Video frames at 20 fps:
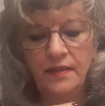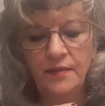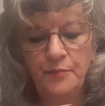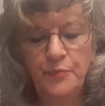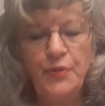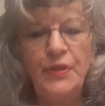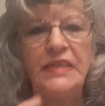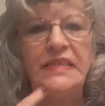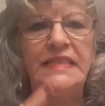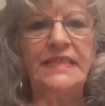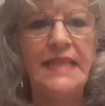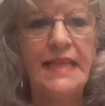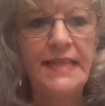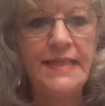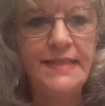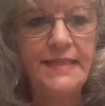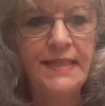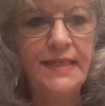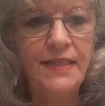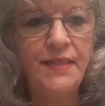
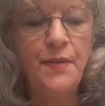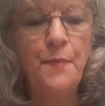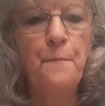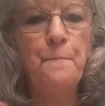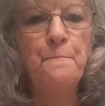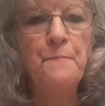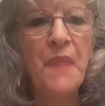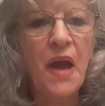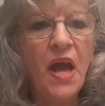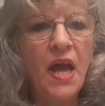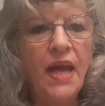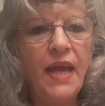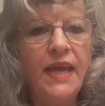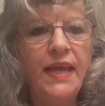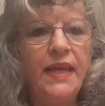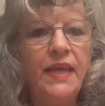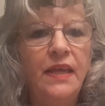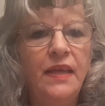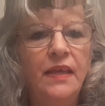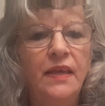presented
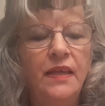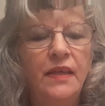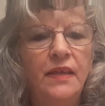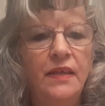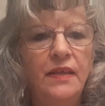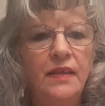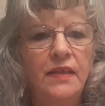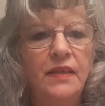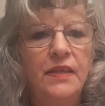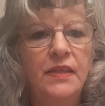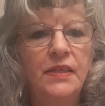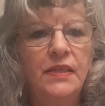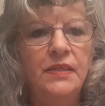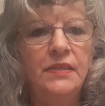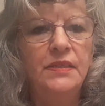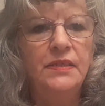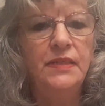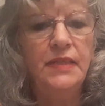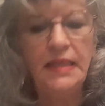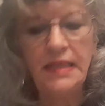my
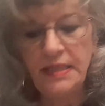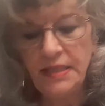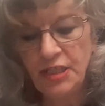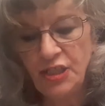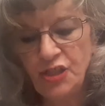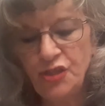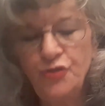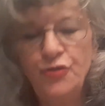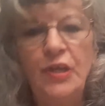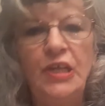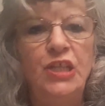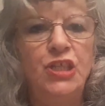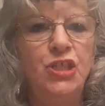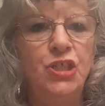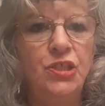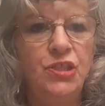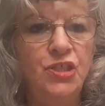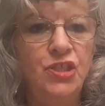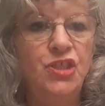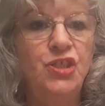
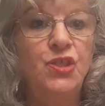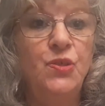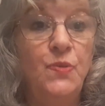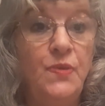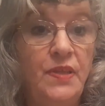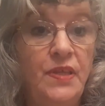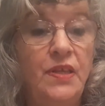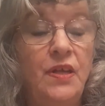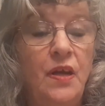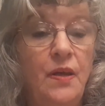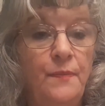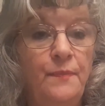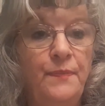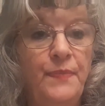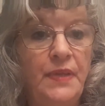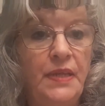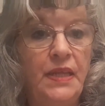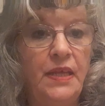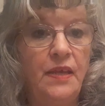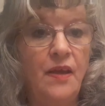illustrations to the
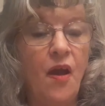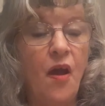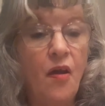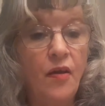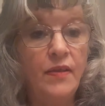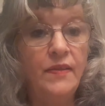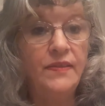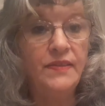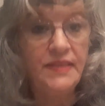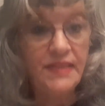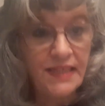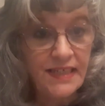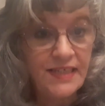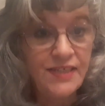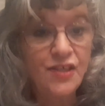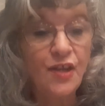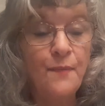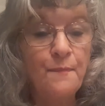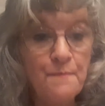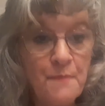company. These
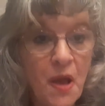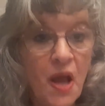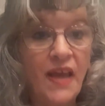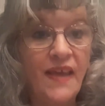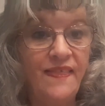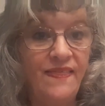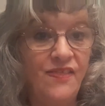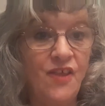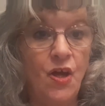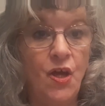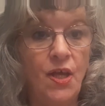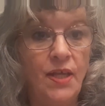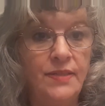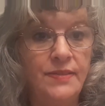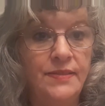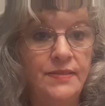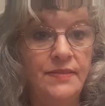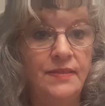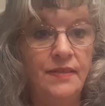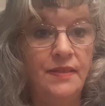are my
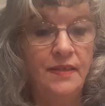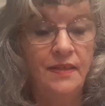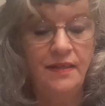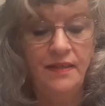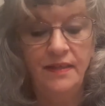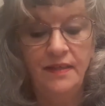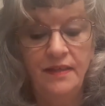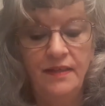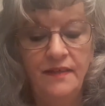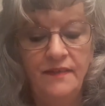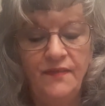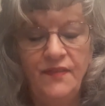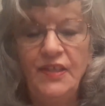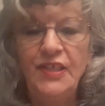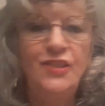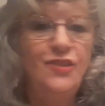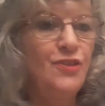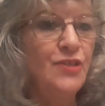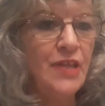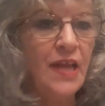thoughts.
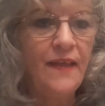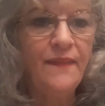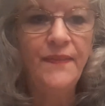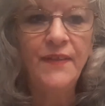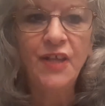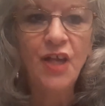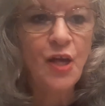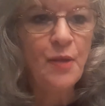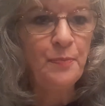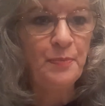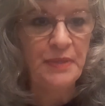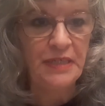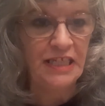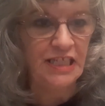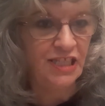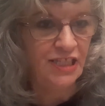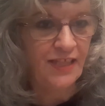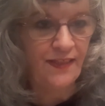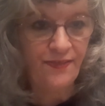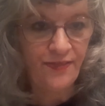These are not the
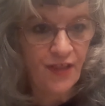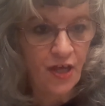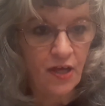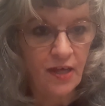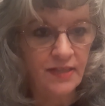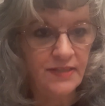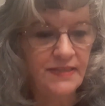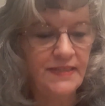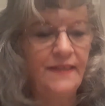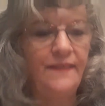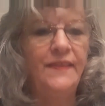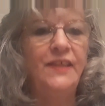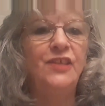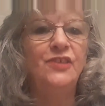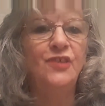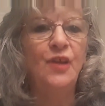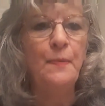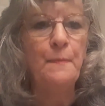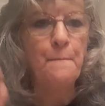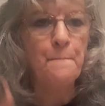company's thoughts.
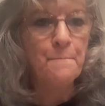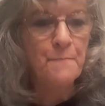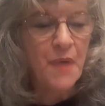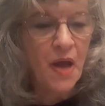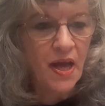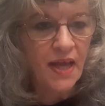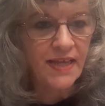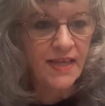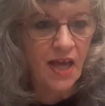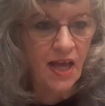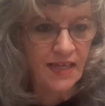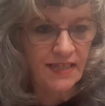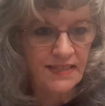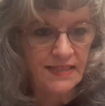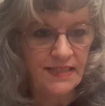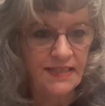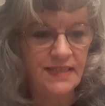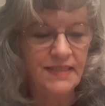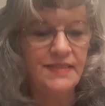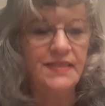These are my
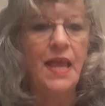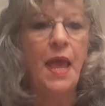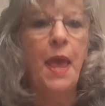ideas,